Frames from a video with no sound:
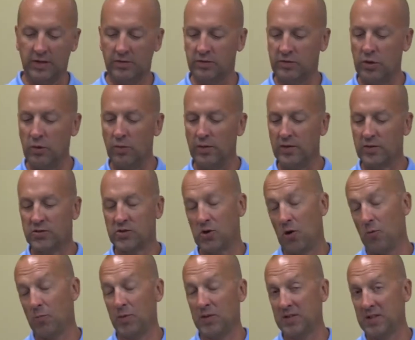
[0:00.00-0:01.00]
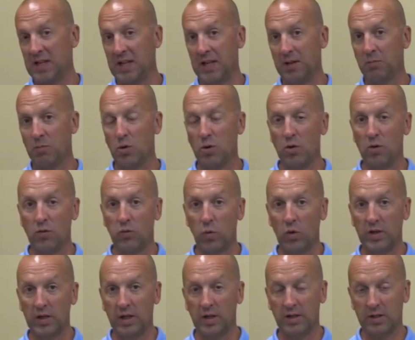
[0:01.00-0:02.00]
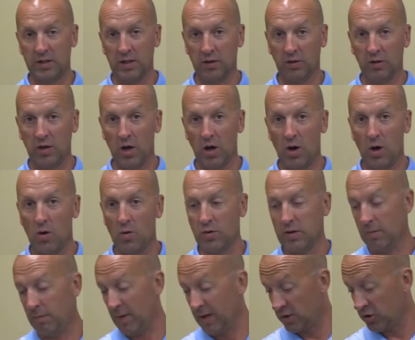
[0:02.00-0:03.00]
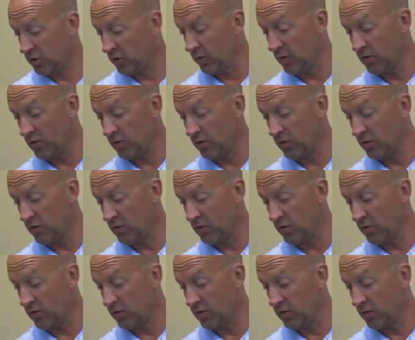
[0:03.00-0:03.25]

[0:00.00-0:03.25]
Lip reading: do the serpentine move where you go, you make sure